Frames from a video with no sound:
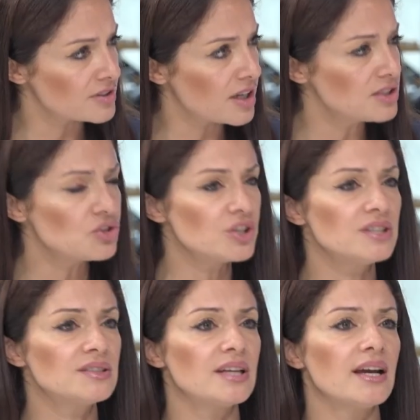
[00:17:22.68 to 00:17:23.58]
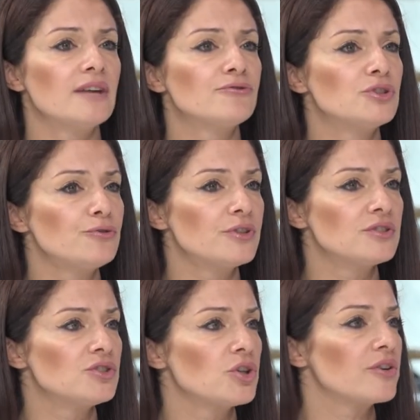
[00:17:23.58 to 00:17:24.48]
countries, they have
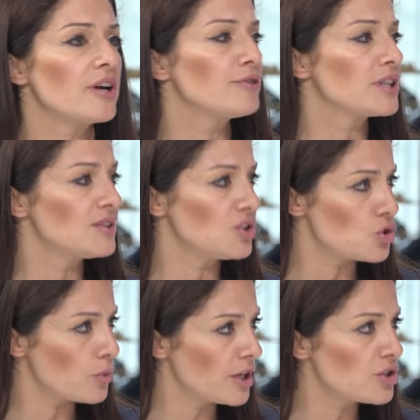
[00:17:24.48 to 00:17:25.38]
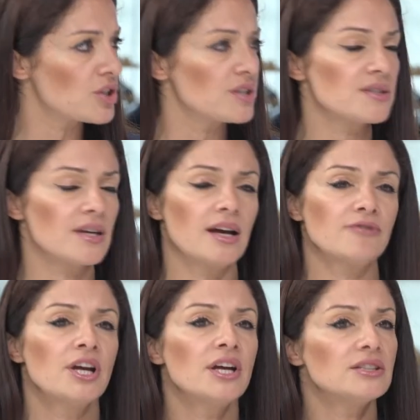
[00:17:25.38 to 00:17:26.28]
different geographical situations, they
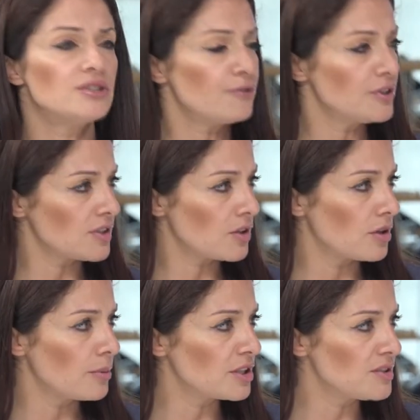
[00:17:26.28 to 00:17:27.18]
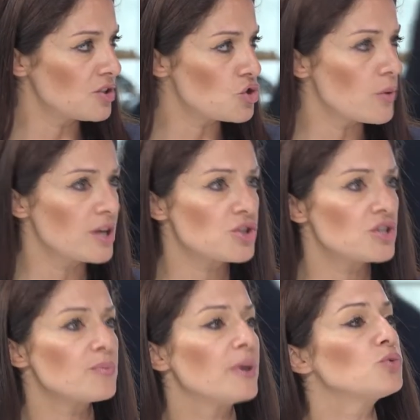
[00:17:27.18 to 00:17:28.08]
have different economical
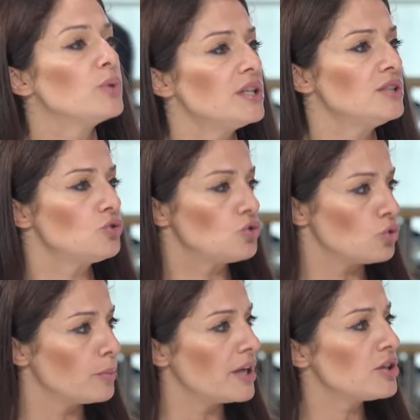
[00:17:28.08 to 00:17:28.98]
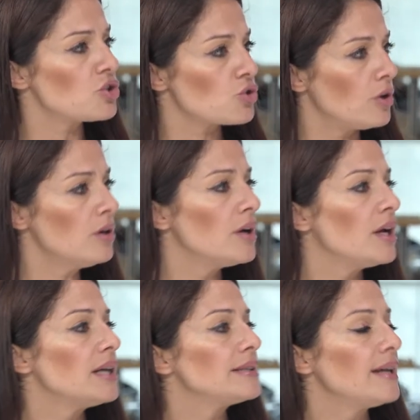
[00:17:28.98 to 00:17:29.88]
situations, but we need to make sure
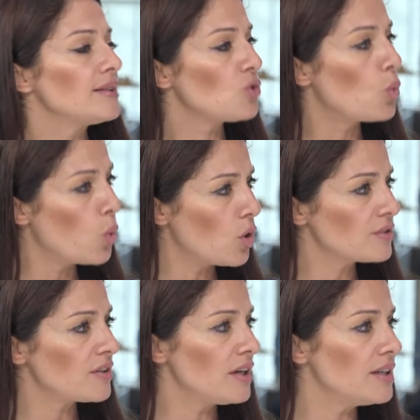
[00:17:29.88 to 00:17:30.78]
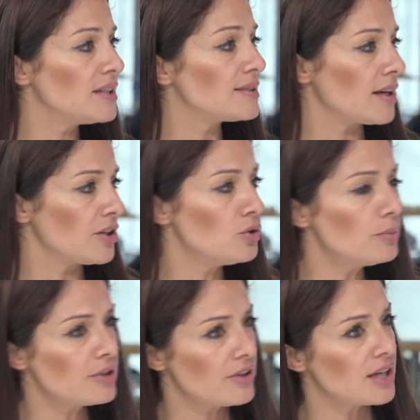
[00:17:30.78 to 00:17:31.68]
that water is a
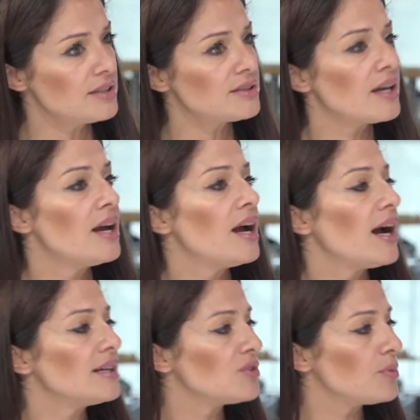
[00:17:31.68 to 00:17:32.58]
human right and